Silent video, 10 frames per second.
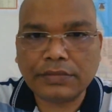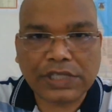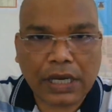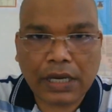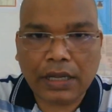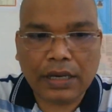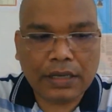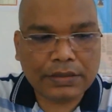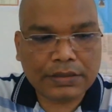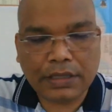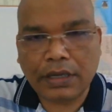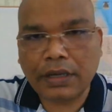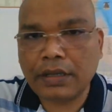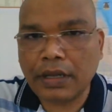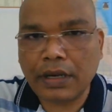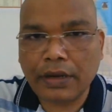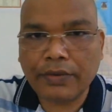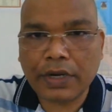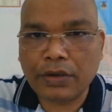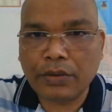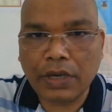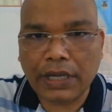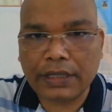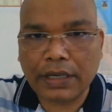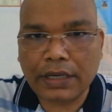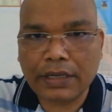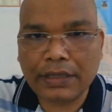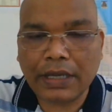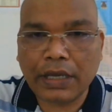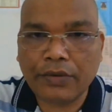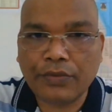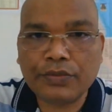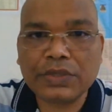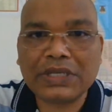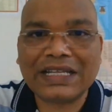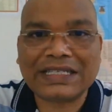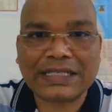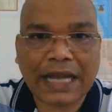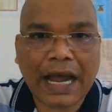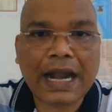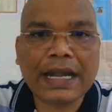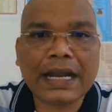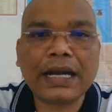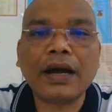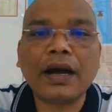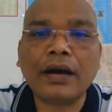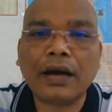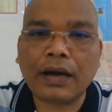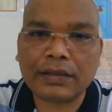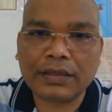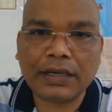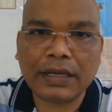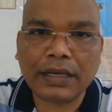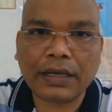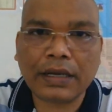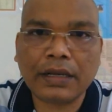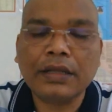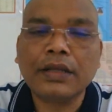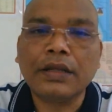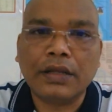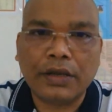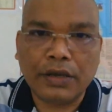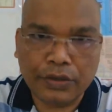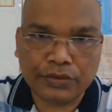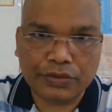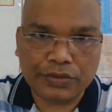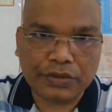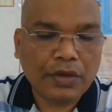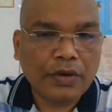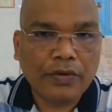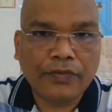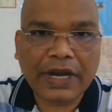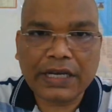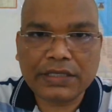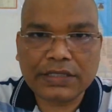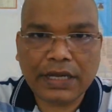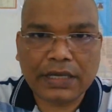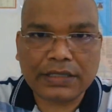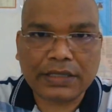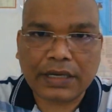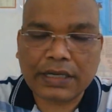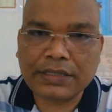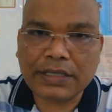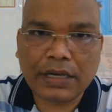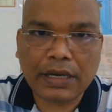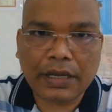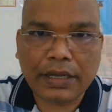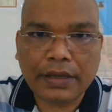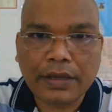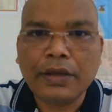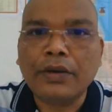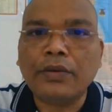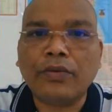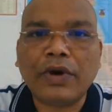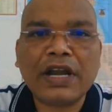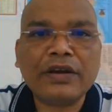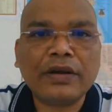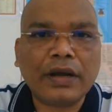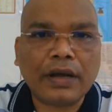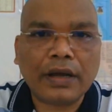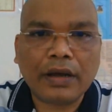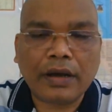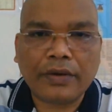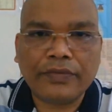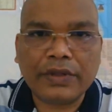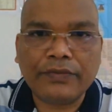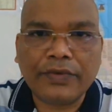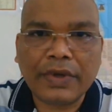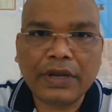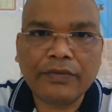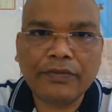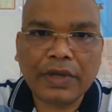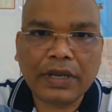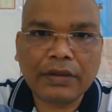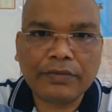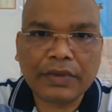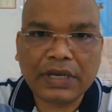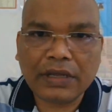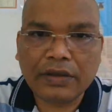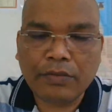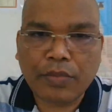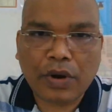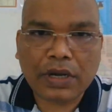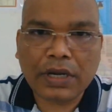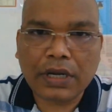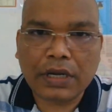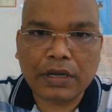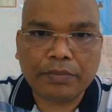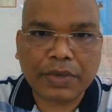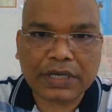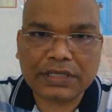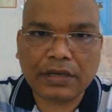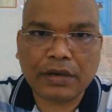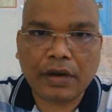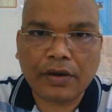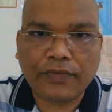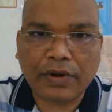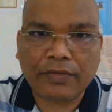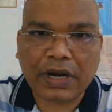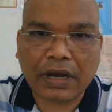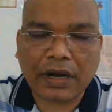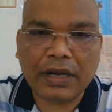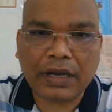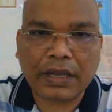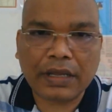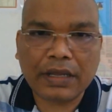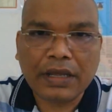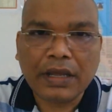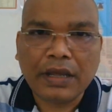channels, they never do like that. They give the standard authentic news. For instance, recently one of the very very very important person of our country